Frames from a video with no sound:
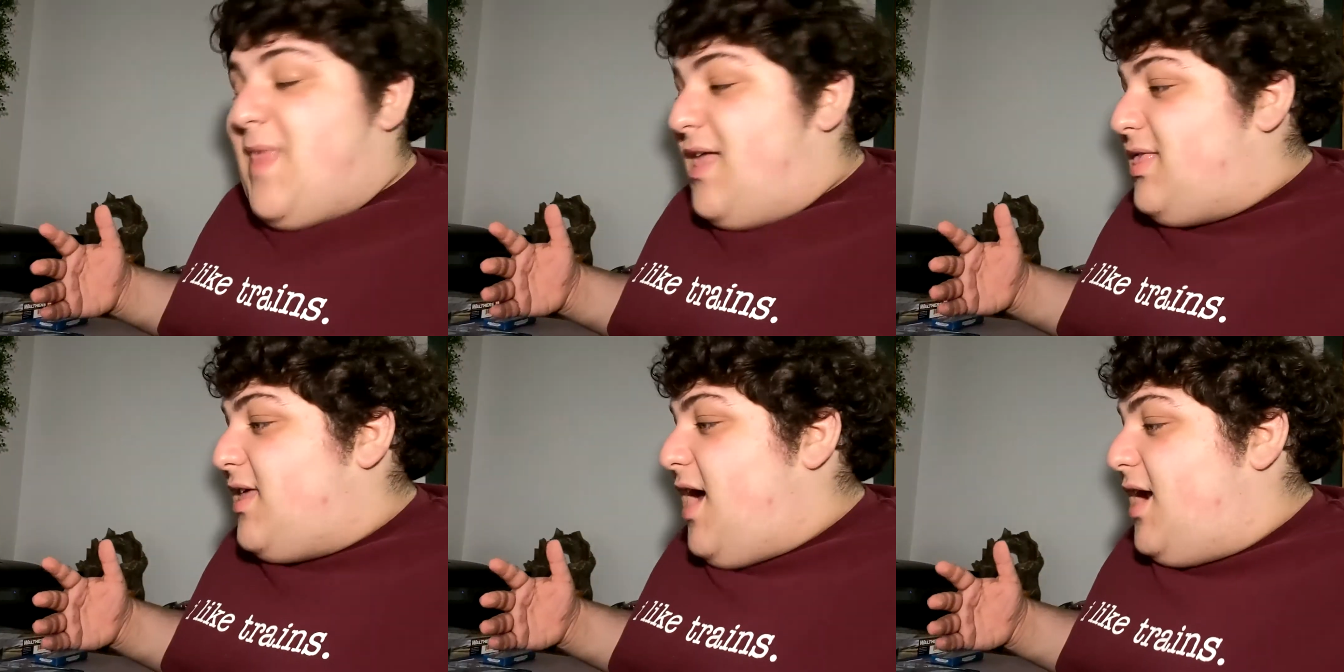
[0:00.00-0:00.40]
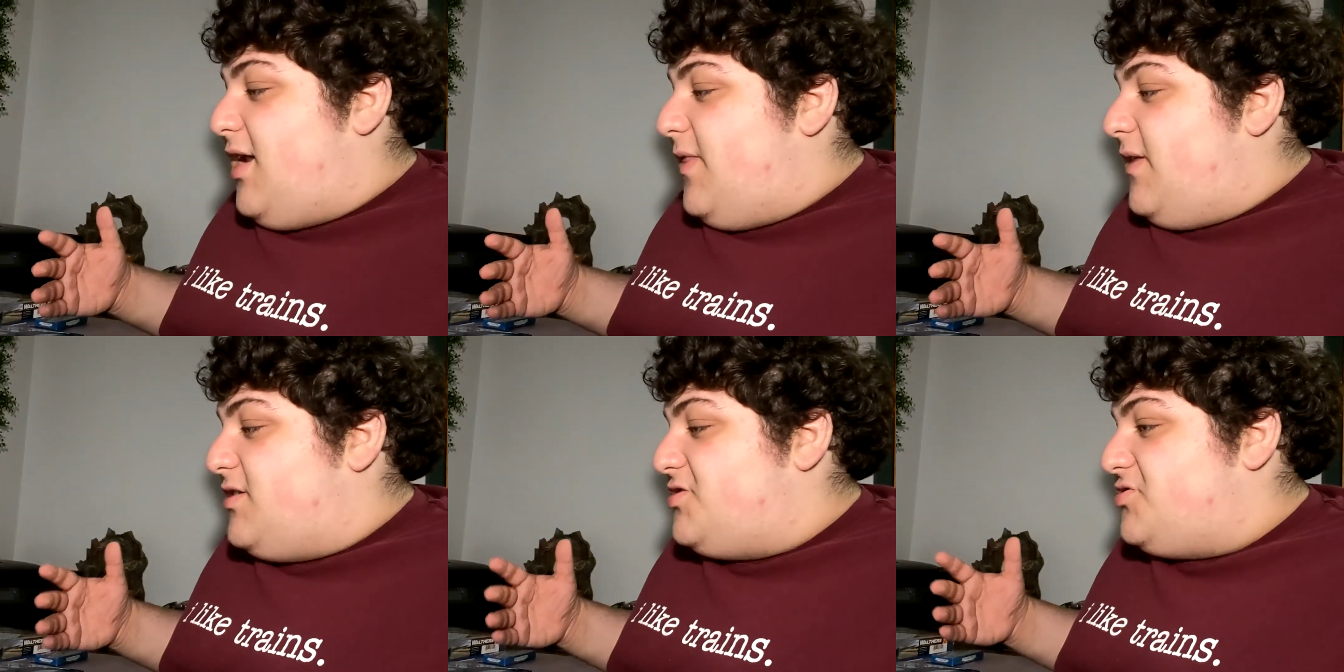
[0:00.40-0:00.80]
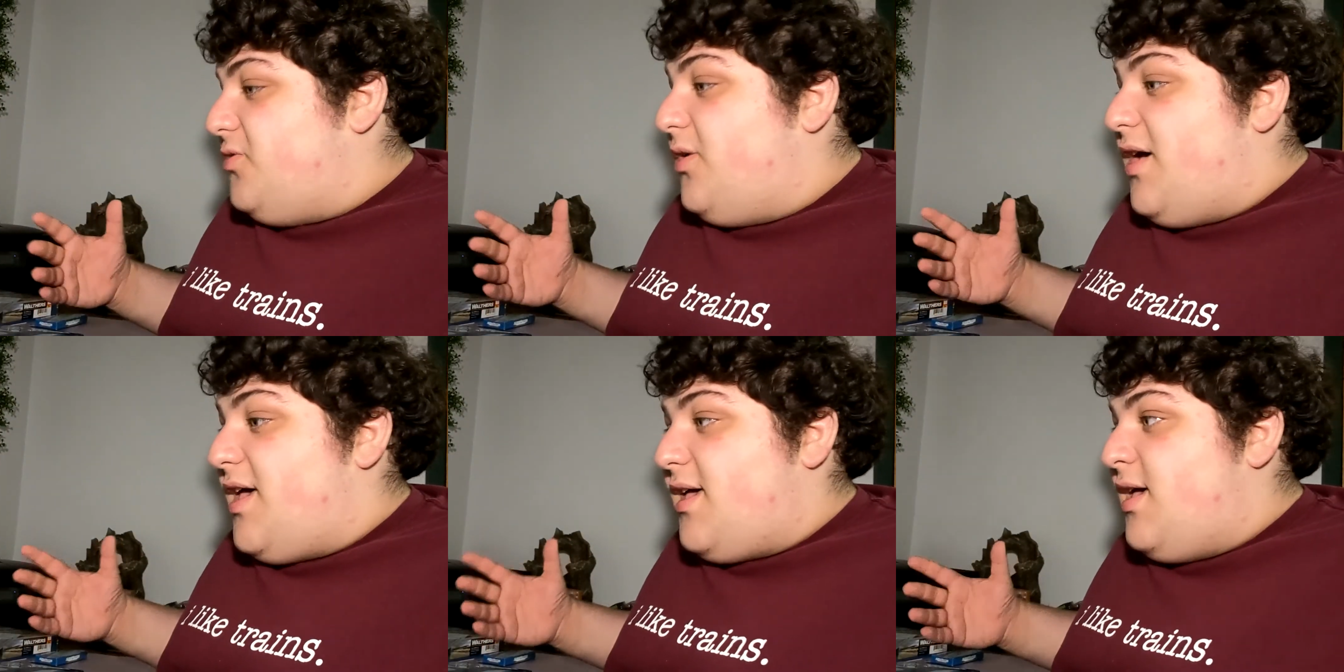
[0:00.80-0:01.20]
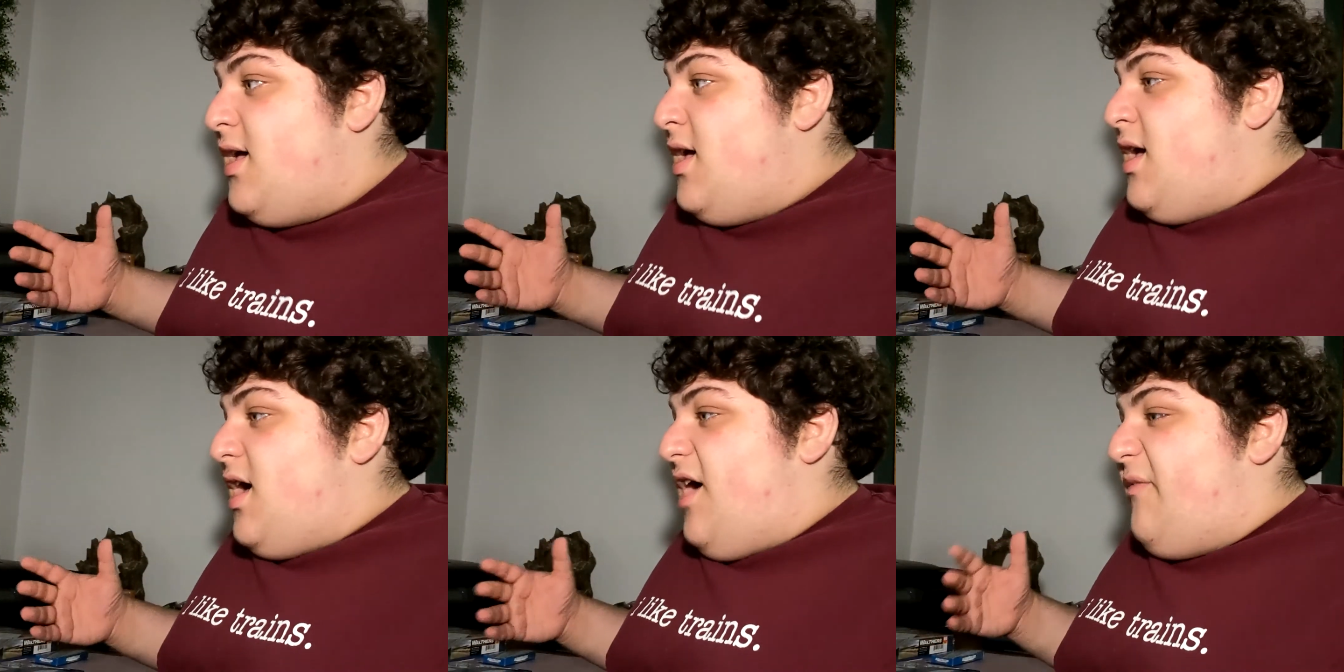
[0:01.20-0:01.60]
that's kind of the joy
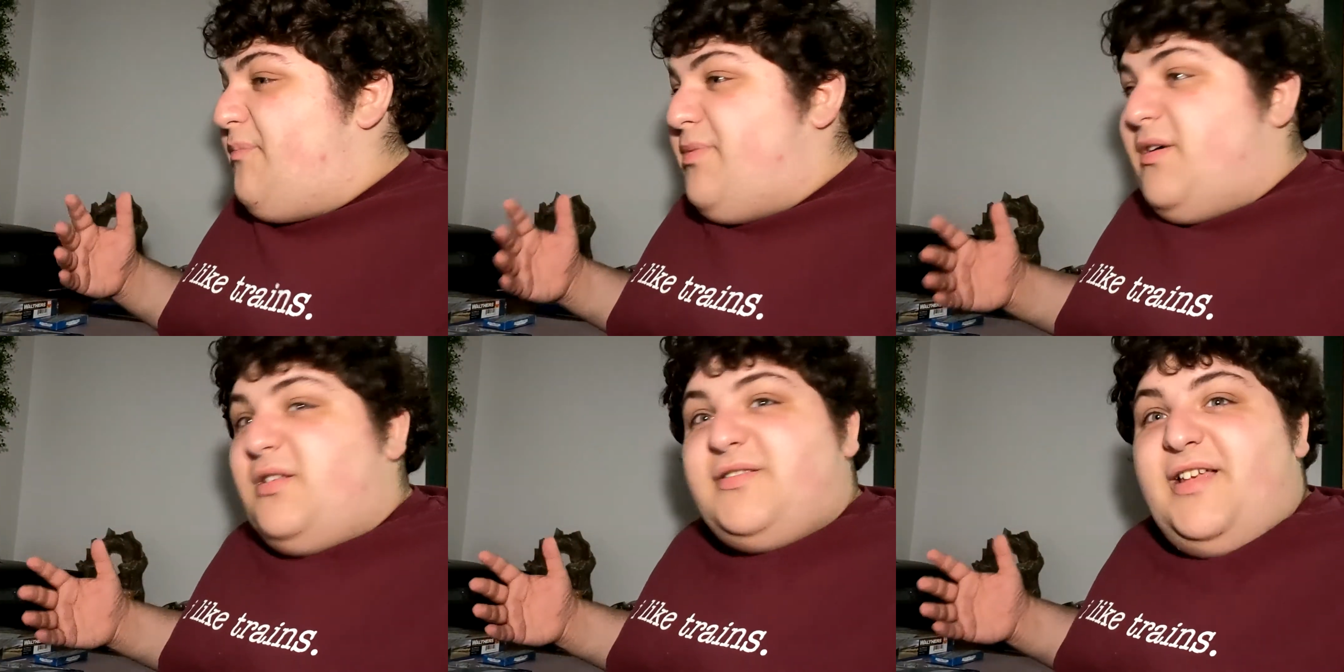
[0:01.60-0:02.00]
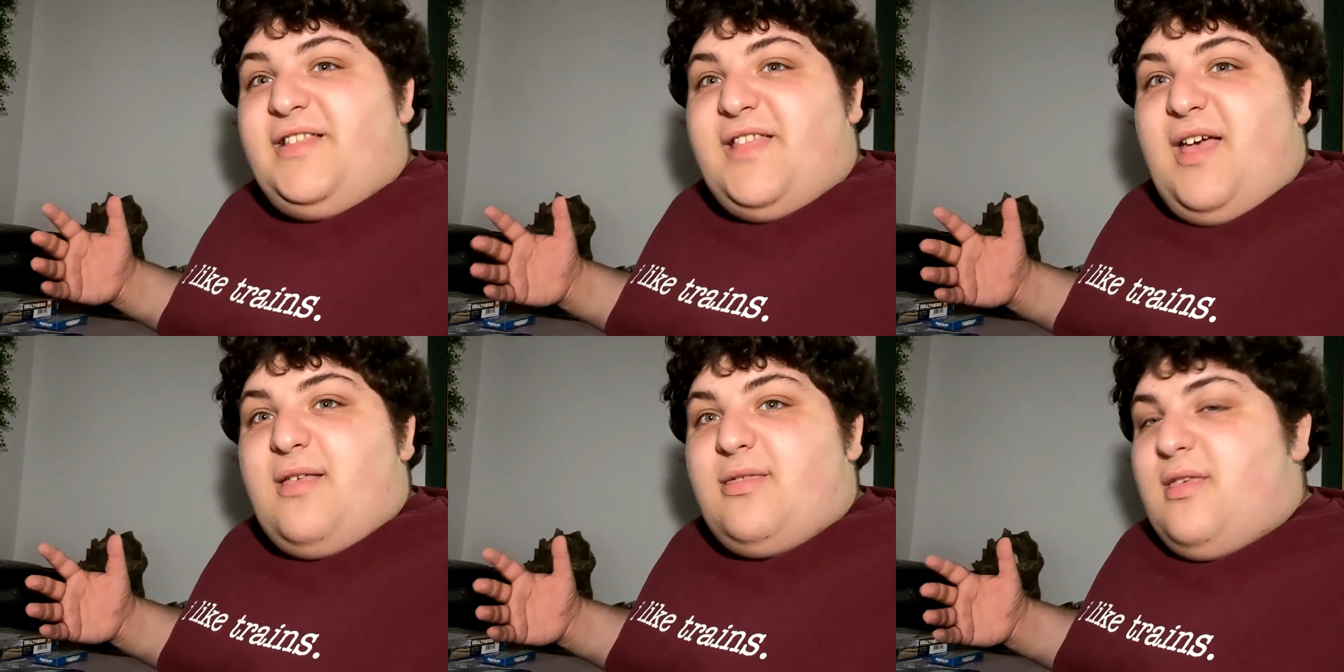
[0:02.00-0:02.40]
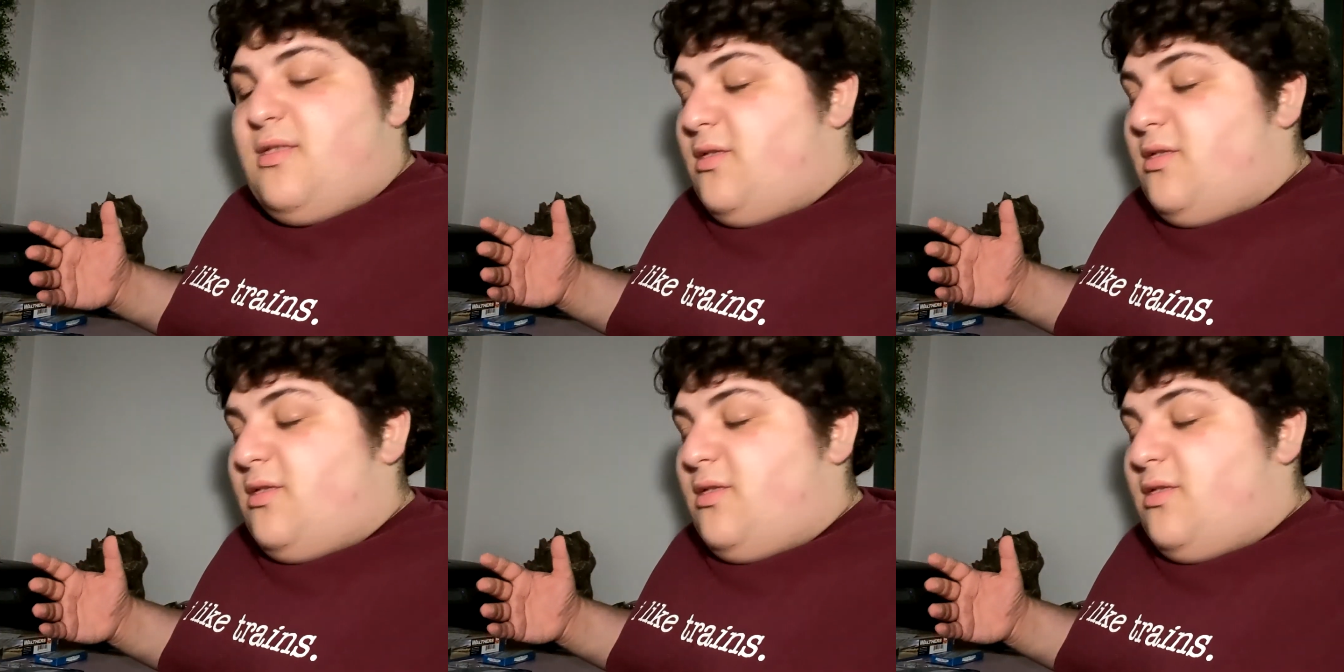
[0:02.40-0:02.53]
of building this,